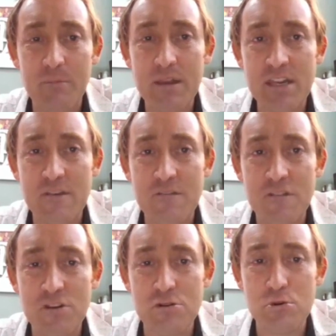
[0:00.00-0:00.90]
let me give
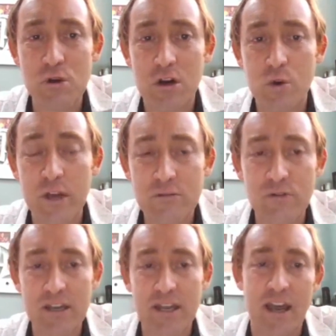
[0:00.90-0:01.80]
you a quick
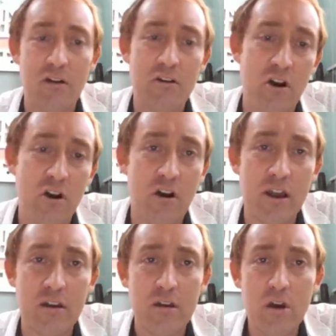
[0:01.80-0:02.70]
rundown
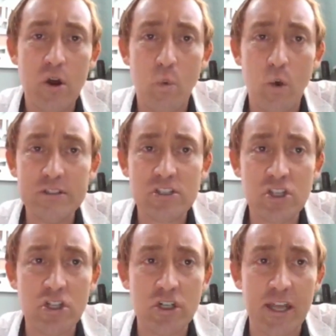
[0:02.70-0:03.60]
on what's
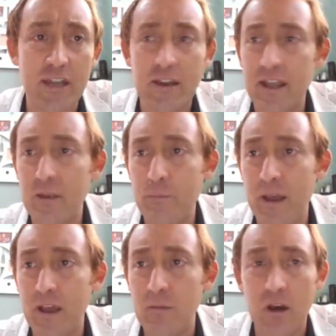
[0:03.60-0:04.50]
cooking in
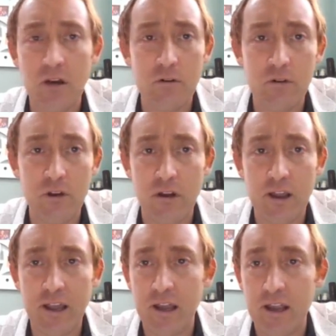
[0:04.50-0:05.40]
Panama. Hold on,
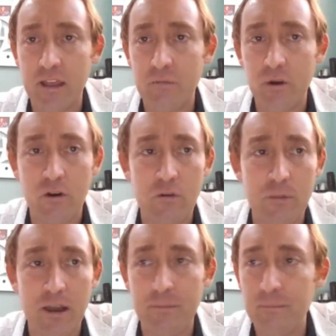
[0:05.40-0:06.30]
I gotta get all
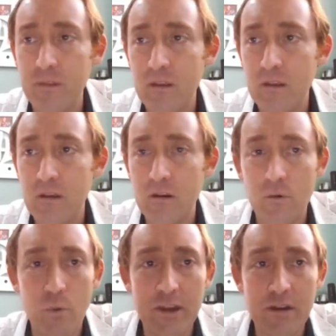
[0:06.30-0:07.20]
my
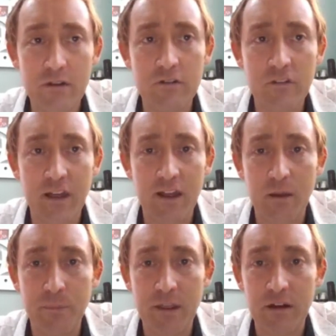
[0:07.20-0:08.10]
windows set
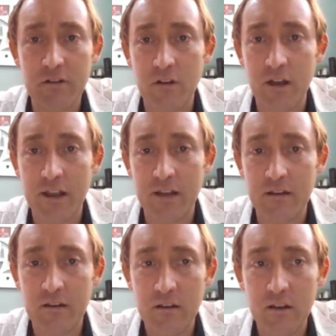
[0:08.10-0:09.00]
up here so I
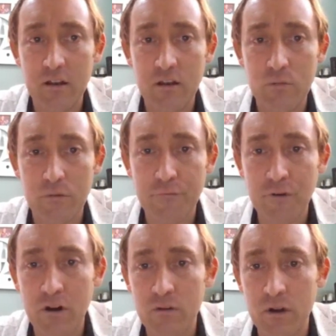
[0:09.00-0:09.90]
can
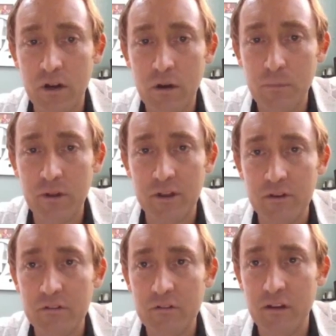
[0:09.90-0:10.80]
refer to a couple of
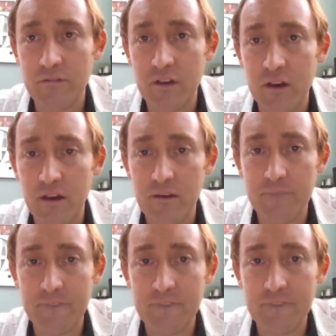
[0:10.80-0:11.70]
notes I've got.